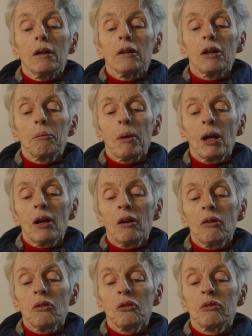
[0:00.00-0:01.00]
The
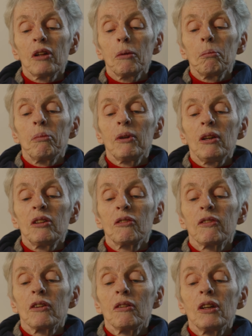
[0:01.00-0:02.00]
bears slept
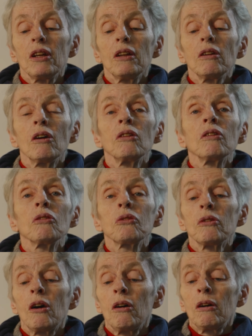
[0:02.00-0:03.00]
peacefully on the
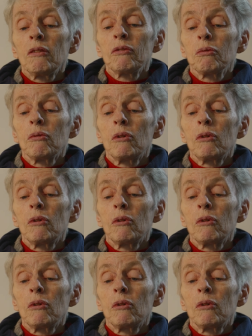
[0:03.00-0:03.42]
soft